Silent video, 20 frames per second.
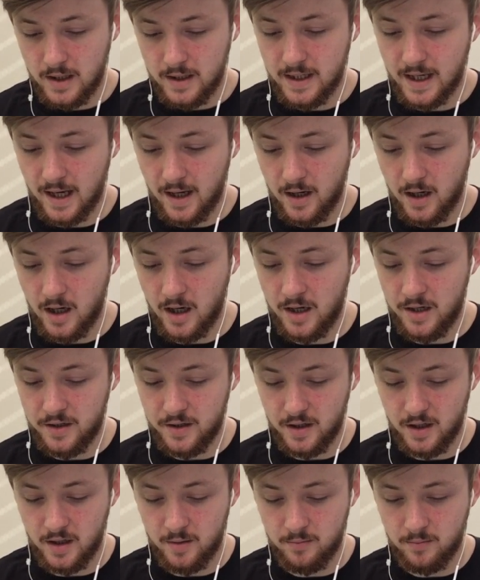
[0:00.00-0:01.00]
Yeah,
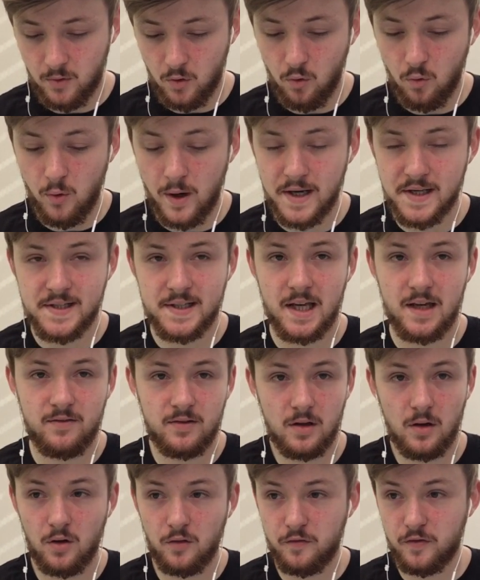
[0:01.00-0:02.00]
and always save
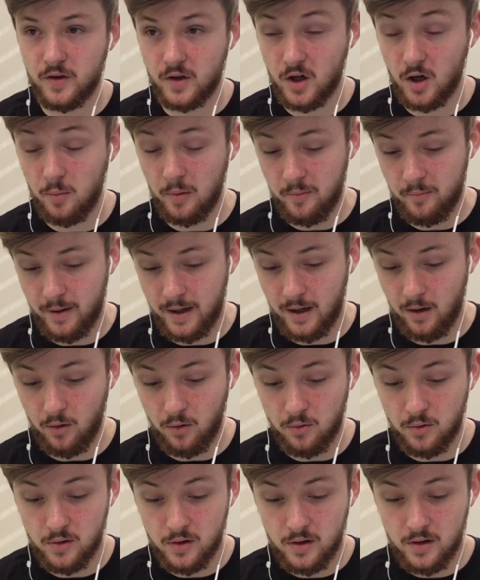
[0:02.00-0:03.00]
the log for the Goblin
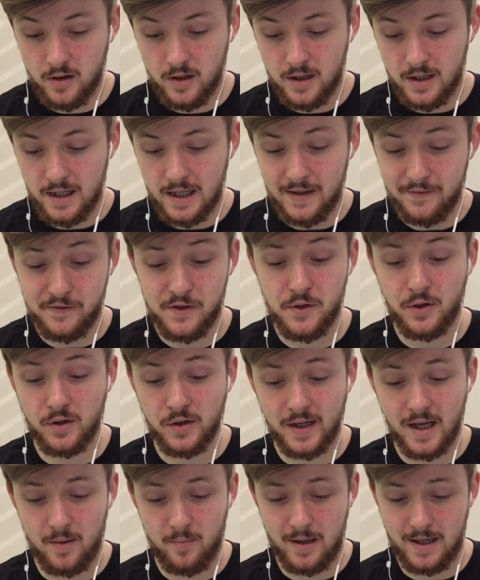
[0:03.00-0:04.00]
Barrel if you
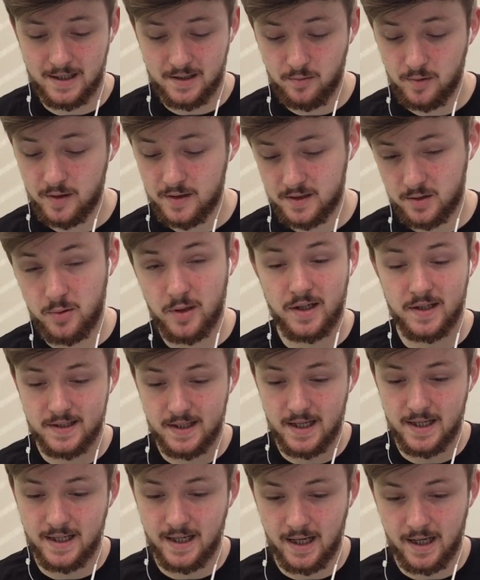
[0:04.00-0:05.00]
can get back to it as quick as
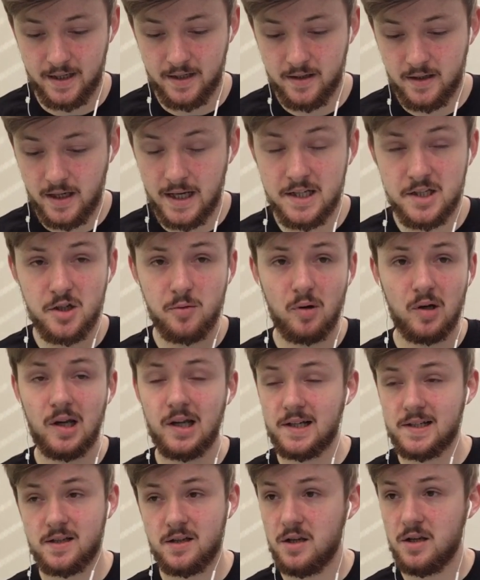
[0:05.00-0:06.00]
they can. In double
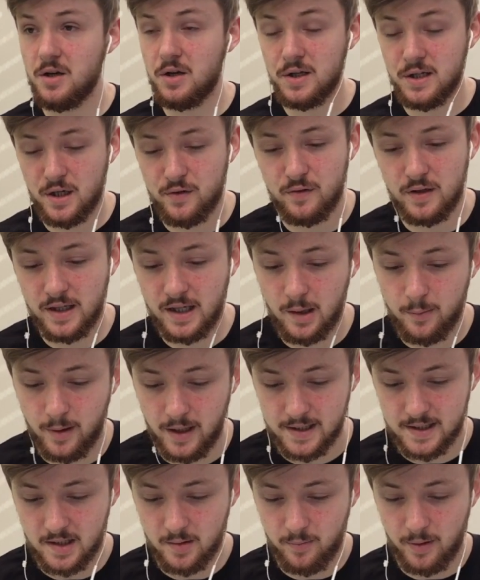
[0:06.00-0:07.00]
elixir, you can definitely get
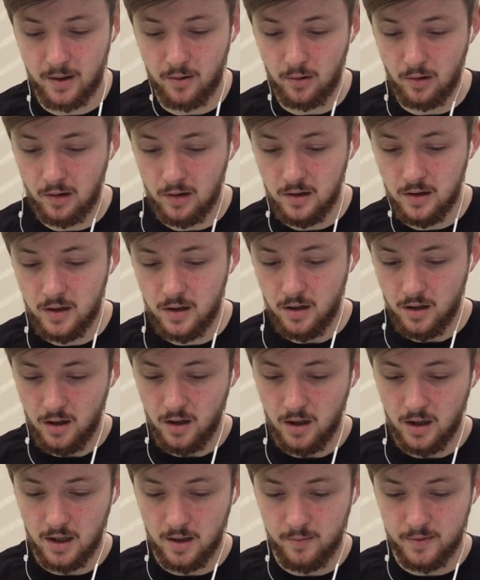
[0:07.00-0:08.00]
back to the barrel
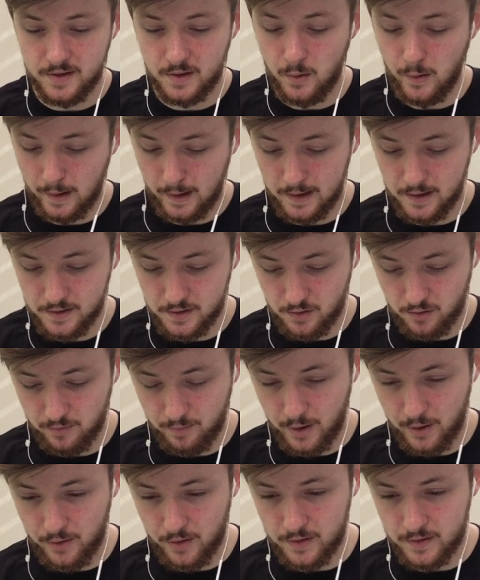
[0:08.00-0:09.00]
as quickly as your
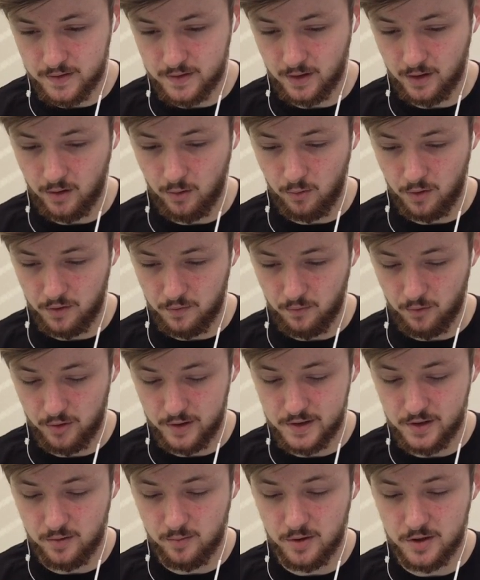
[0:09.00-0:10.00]
opponent, so I wouldn't
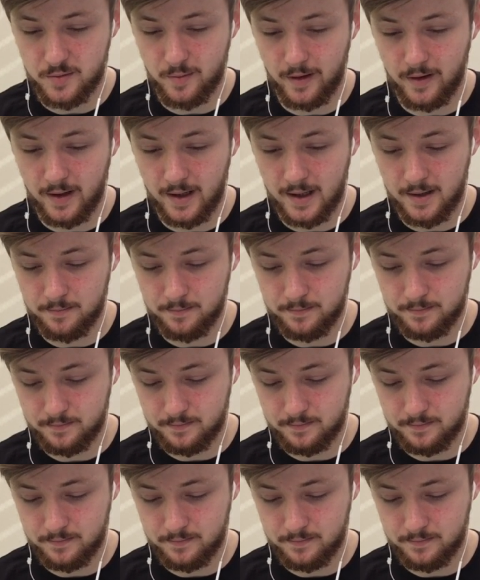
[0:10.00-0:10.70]
worry too much about that.